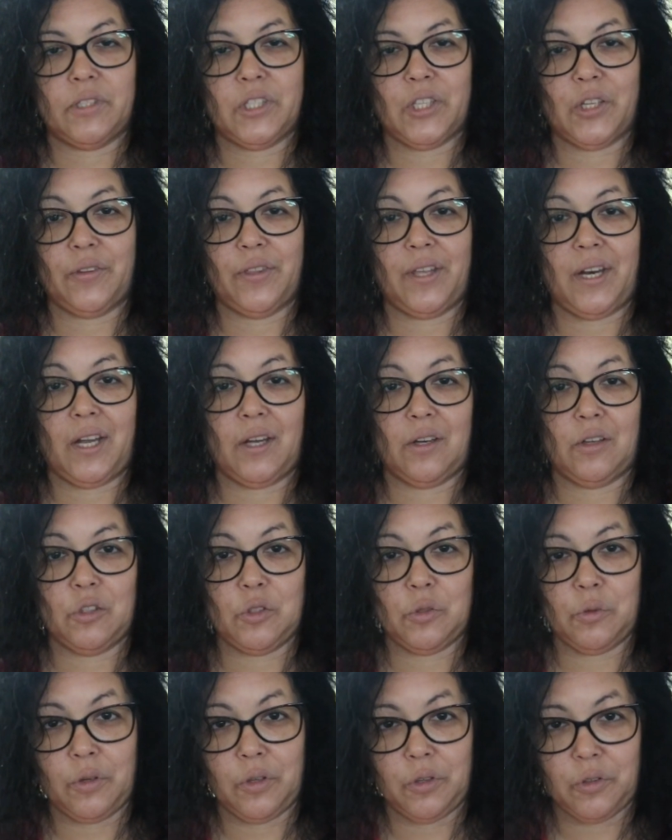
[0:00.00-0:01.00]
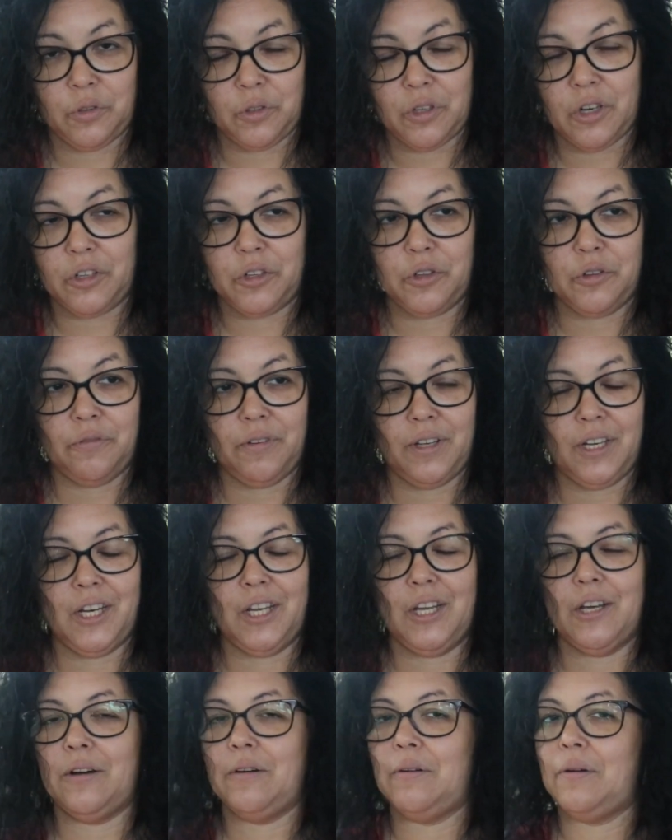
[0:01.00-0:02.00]
so that I can do a new, a new
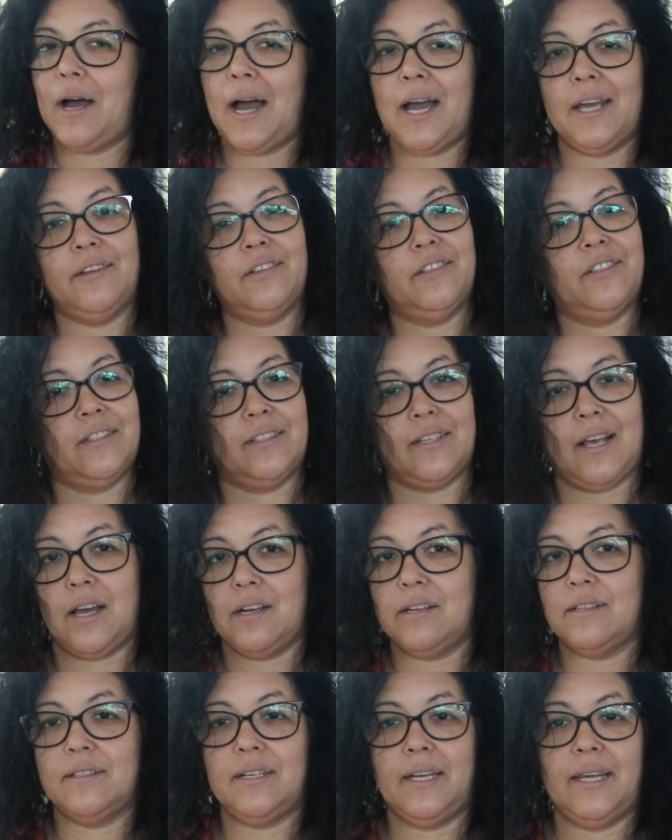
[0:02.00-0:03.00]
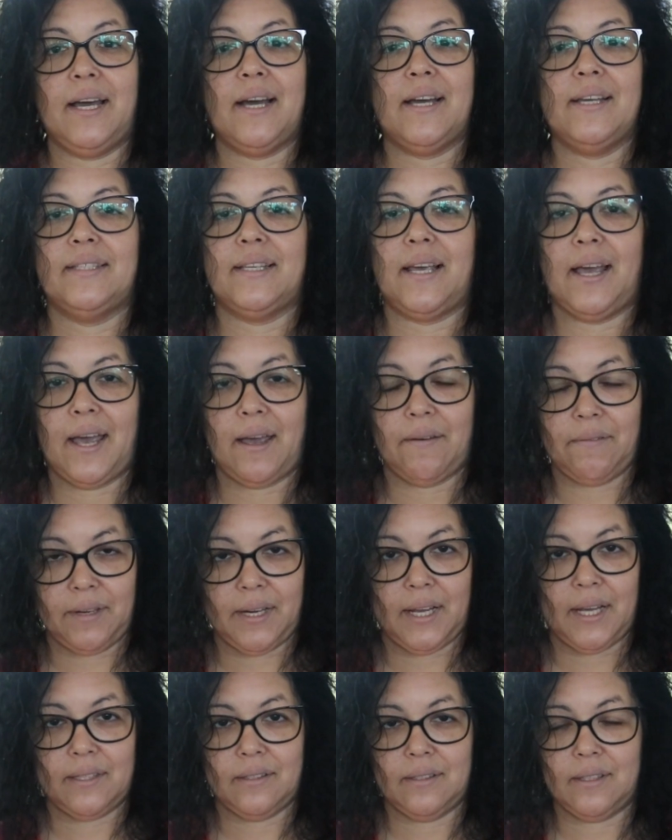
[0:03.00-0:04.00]
video I just honestly guys I
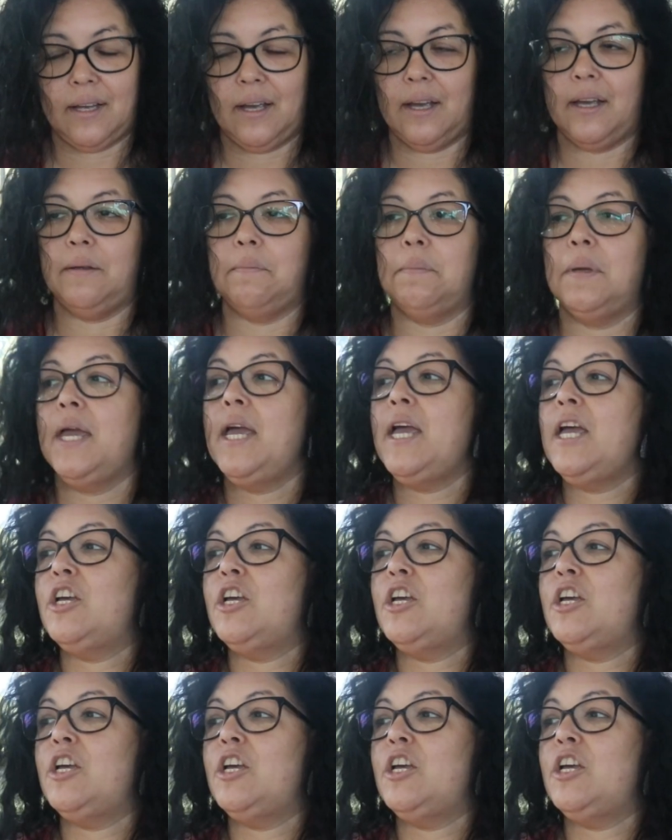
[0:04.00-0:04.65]
haven't had time